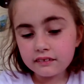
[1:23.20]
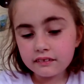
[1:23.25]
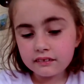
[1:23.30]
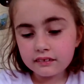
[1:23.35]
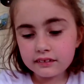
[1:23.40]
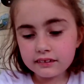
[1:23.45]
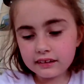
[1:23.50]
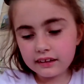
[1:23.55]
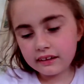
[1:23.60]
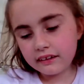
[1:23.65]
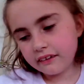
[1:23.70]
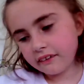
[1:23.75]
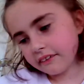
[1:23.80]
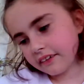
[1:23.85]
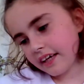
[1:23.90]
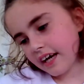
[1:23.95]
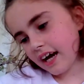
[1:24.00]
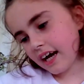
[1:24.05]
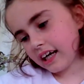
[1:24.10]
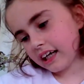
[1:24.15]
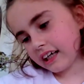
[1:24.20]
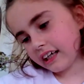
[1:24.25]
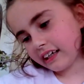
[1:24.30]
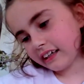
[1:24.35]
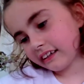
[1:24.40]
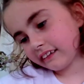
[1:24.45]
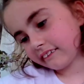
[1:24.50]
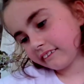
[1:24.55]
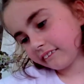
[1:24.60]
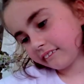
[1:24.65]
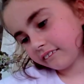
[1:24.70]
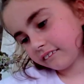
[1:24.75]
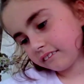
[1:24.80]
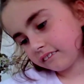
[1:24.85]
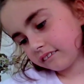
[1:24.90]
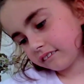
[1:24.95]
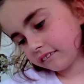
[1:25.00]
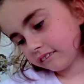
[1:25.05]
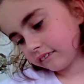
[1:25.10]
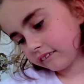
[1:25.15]
So, yeah.
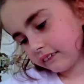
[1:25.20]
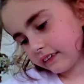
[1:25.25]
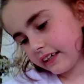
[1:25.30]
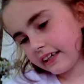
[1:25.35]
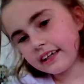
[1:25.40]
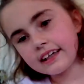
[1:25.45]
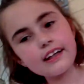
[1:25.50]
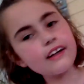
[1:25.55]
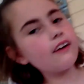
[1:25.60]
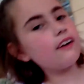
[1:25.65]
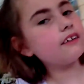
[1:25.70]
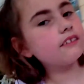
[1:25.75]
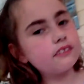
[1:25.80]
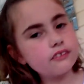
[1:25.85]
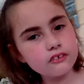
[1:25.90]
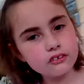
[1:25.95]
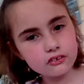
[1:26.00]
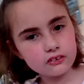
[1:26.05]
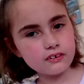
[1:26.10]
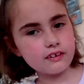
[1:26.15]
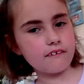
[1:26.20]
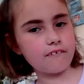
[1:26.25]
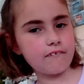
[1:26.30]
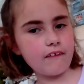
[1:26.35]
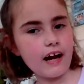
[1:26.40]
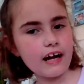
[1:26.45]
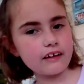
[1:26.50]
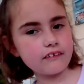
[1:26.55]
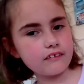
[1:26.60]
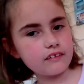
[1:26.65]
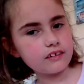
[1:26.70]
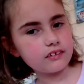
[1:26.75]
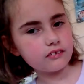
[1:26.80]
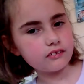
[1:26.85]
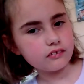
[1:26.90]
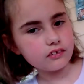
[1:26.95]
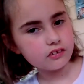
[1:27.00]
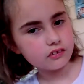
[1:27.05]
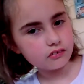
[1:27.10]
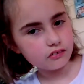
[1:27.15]
And I also drew the backgrounds
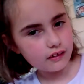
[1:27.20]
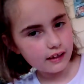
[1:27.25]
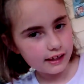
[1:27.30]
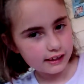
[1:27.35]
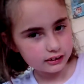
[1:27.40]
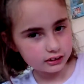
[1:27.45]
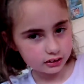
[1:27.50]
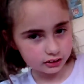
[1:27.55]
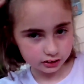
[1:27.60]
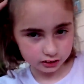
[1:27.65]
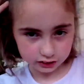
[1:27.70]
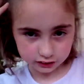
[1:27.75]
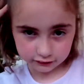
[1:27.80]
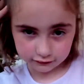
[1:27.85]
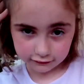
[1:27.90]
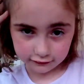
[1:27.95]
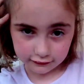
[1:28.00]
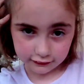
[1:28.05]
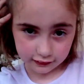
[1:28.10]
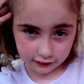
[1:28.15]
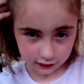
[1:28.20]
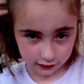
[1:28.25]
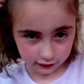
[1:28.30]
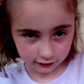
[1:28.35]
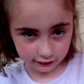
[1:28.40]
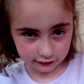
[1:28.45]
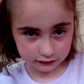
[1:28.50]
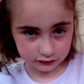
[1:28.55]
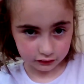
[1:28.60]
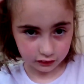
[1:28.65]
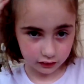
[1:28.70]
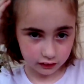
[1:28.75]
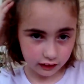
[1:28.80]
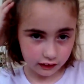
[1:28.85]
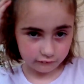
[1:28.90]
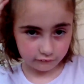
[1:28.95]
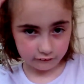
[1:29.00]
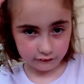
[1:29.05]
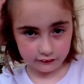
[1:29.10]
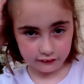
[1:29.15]
with Scratch. I draw
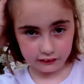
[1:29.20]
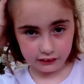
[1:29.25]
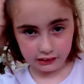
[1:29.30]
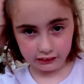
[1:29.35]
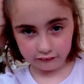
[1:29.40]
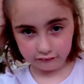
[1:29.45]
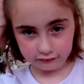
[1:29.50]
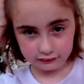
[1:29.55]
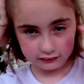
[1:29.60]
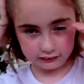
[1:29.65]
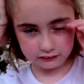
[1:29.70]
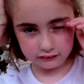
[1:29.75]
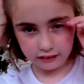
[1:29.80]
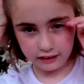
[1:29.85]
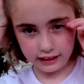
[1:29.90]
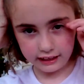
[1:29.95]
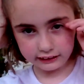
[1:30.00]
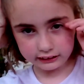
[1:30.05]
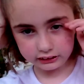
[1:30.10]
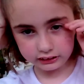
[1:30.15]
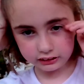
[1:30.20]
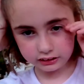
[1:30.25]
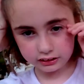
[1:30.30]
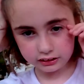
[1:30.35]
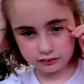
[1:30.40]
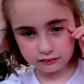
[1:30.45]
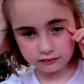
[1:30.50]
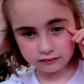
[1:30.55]
everything with Scratch.